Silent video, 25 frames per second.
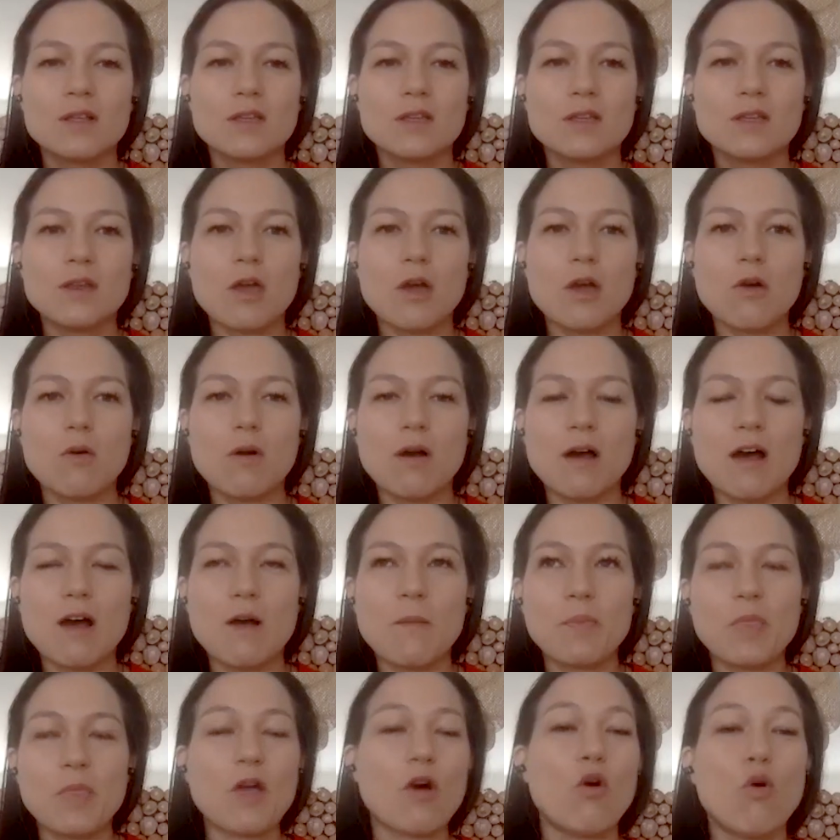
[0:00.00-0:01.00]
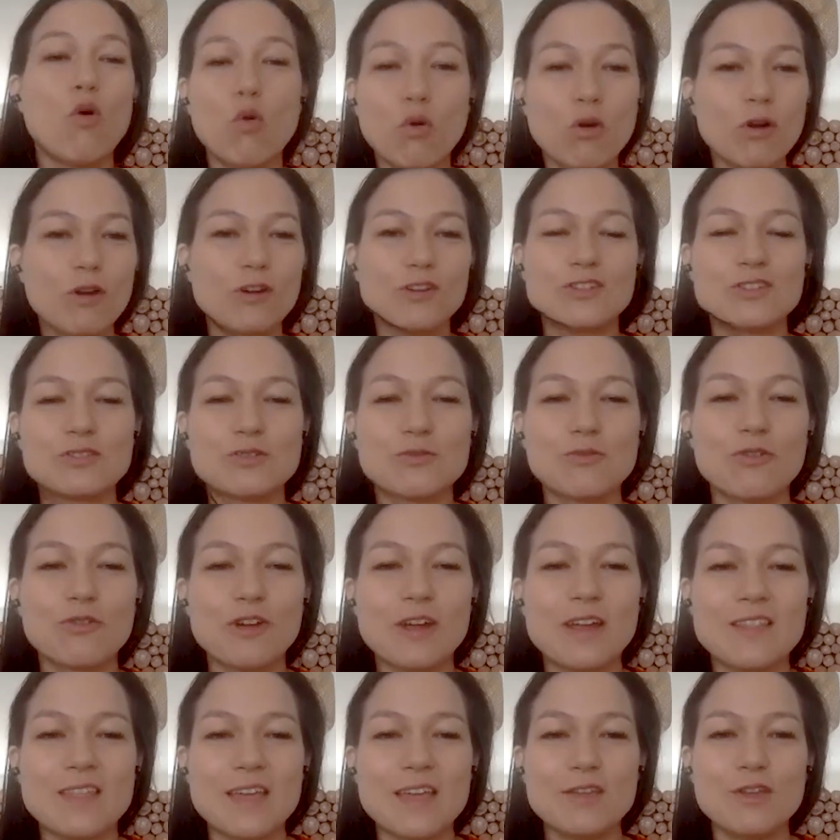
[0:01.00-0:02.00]
you know, um, a horror
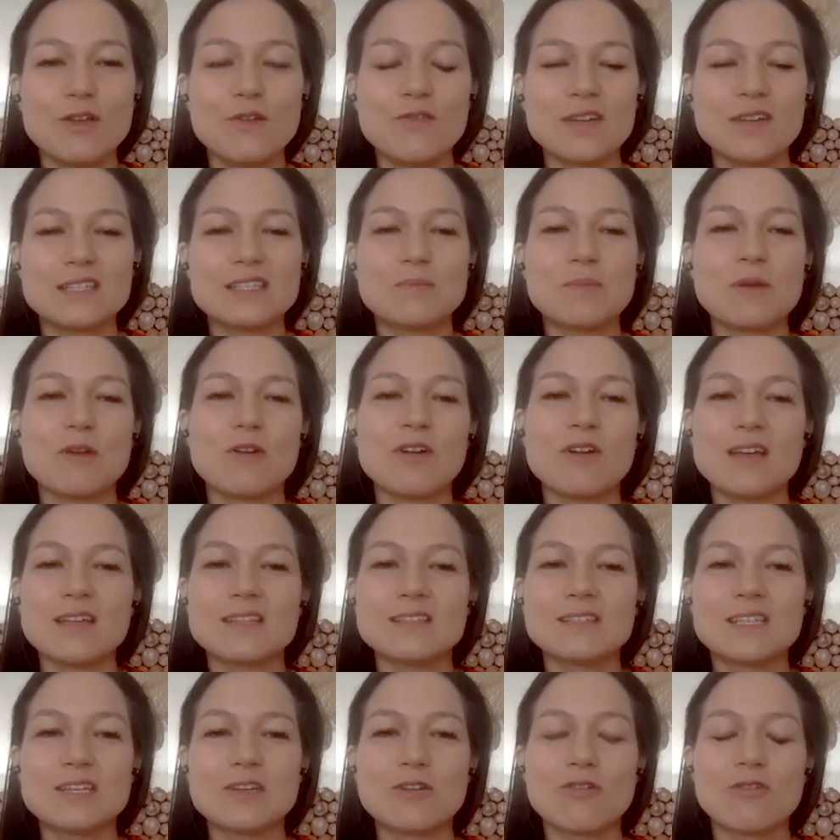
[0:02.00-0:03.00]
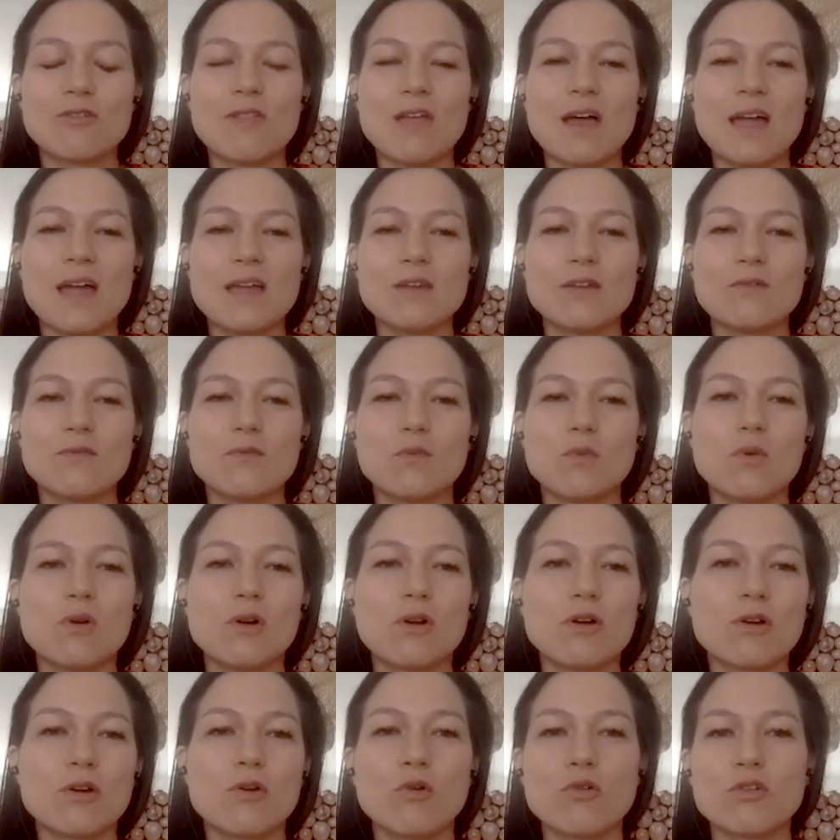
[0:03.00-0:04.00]
story that you've experienced in your line of
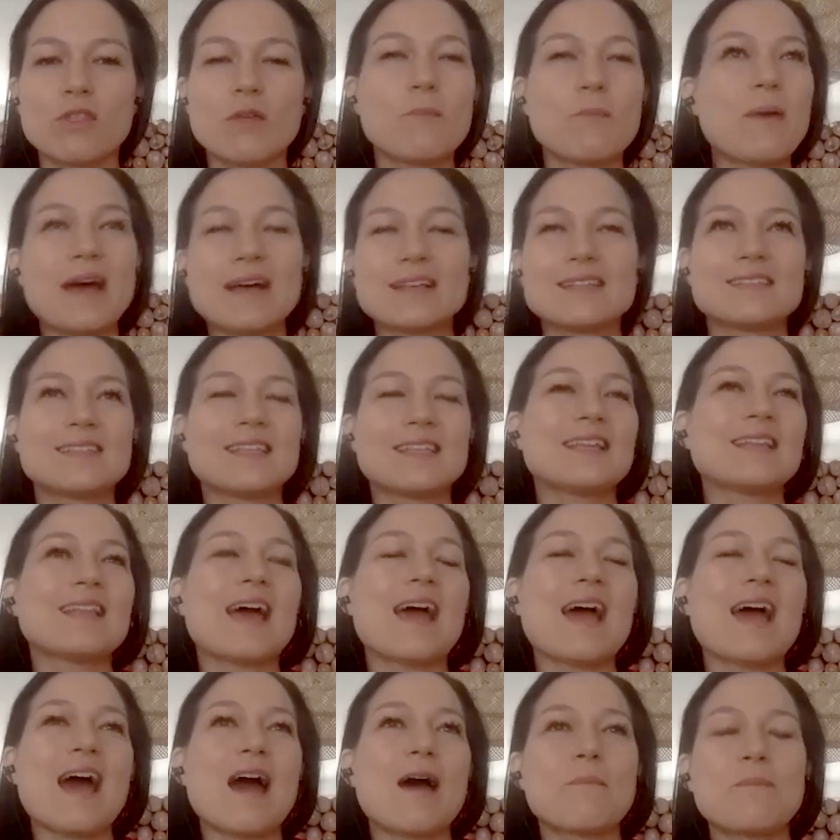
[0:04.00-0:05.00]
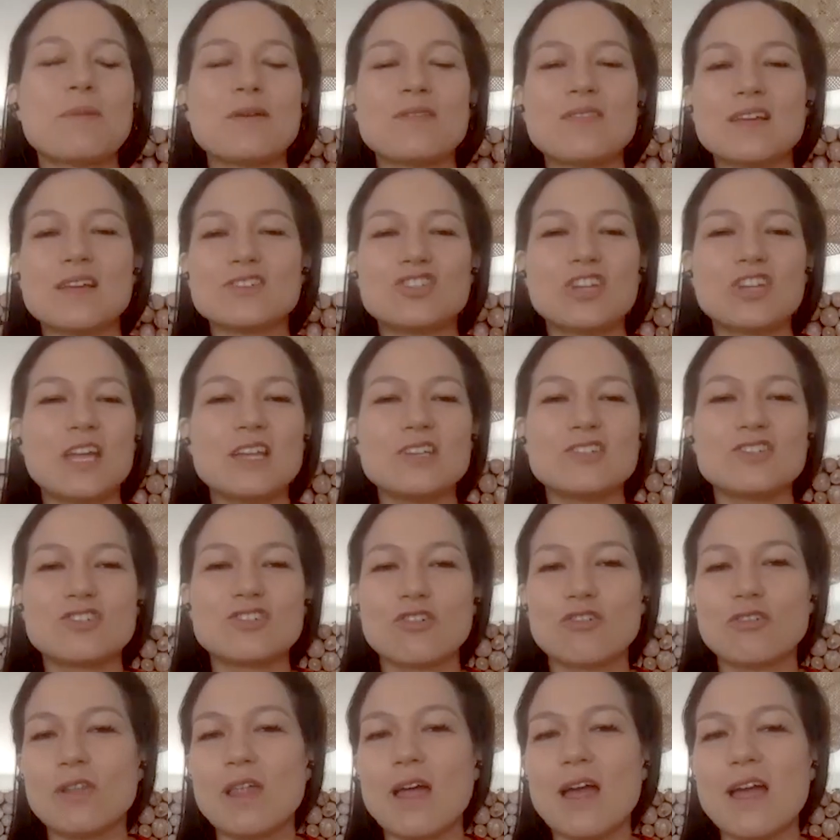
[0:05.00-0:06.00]
work, or the best thing that happened that changed
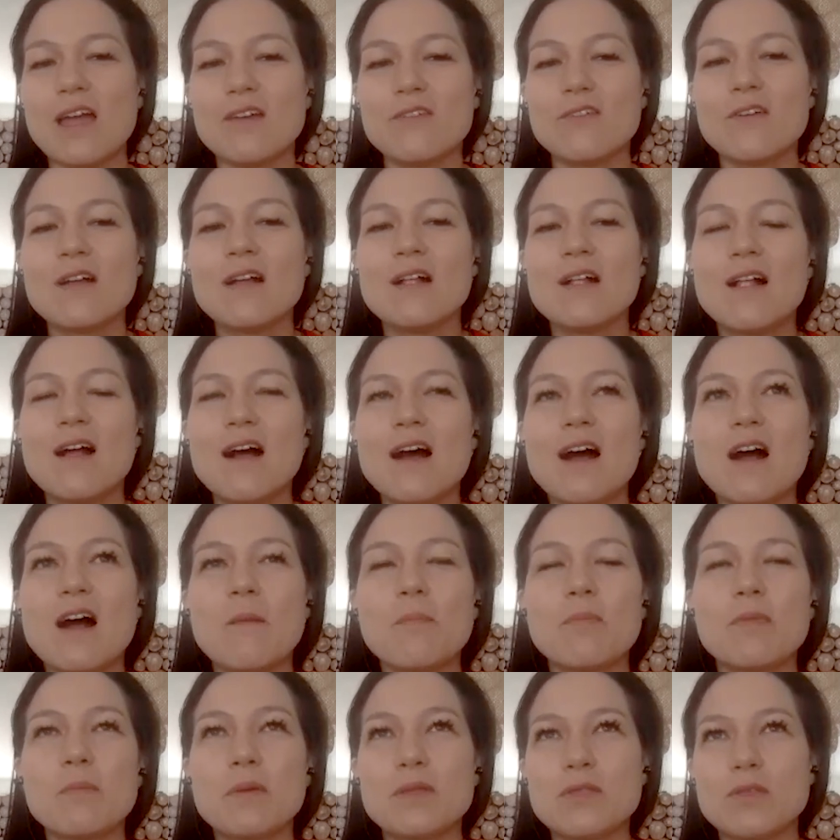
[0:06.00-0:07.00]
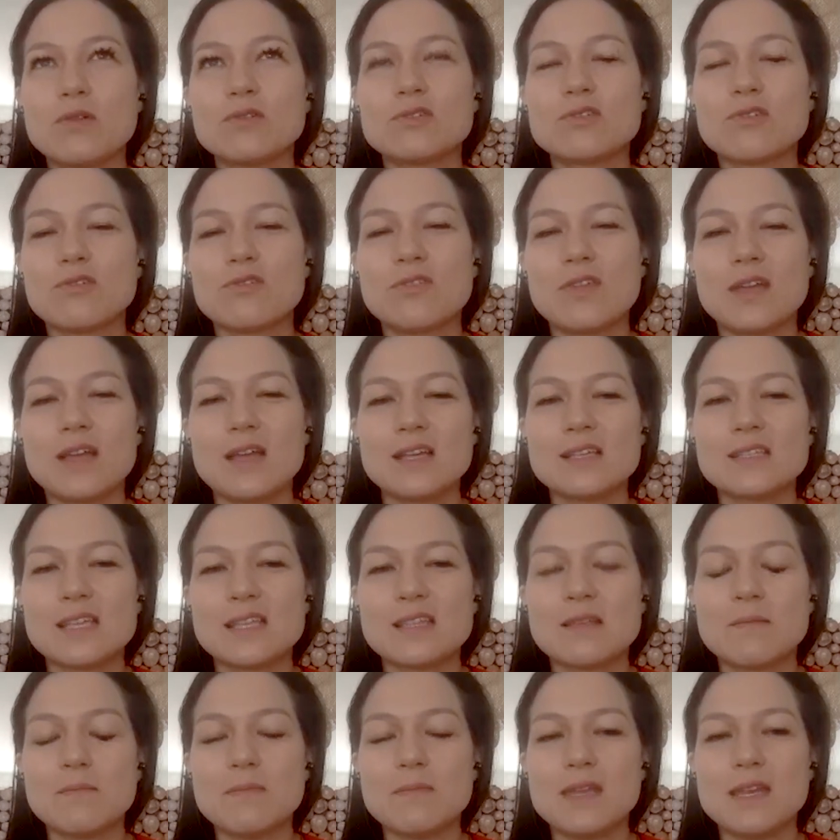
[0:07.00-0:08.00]
your life. Um, but those are things
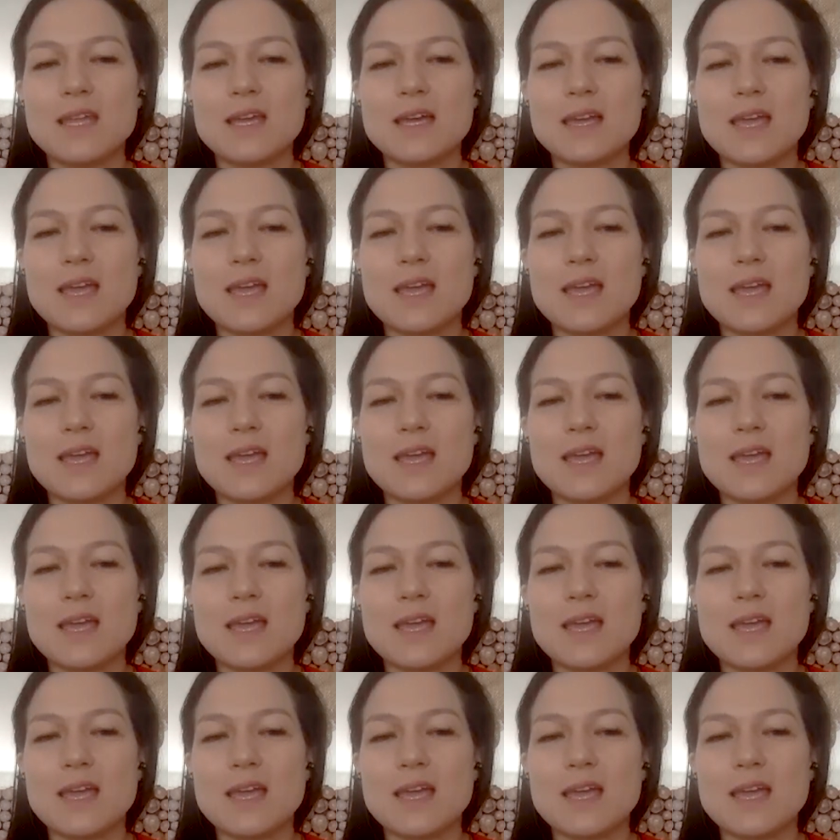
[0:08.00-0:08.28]
that the media